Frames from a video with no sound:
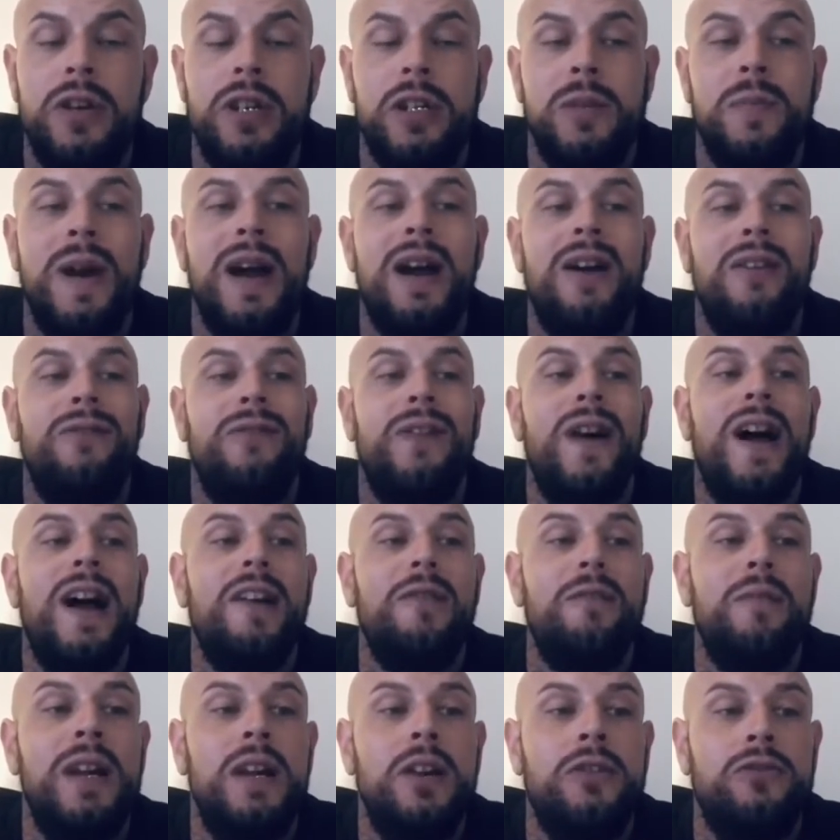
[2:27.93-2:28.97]
it's about a
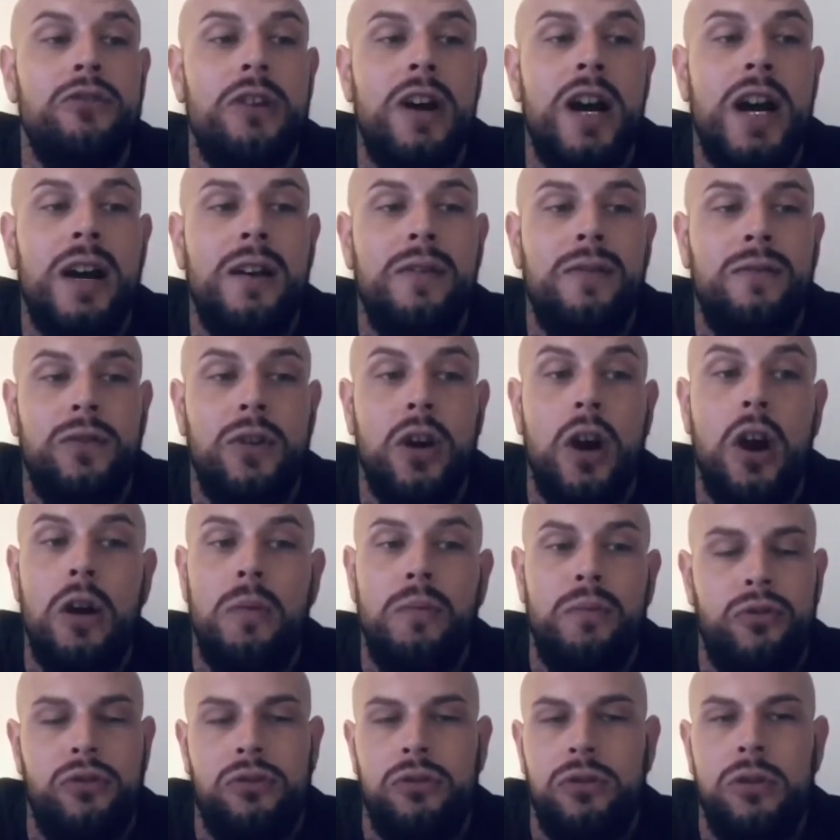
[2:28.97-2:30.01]
5-minute drive,
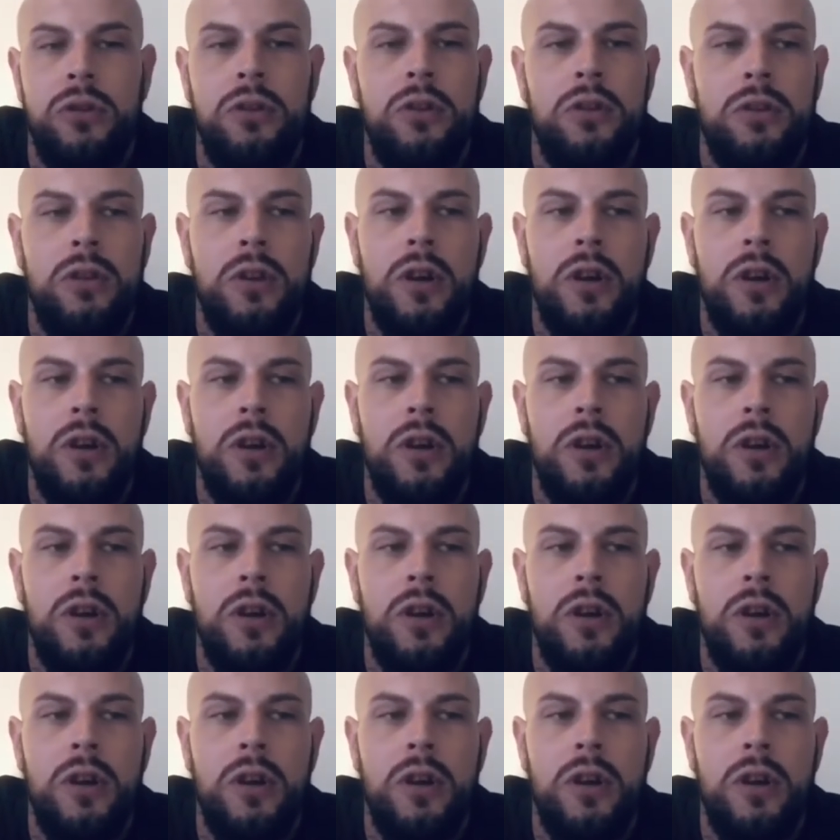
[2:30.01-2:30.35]
tops.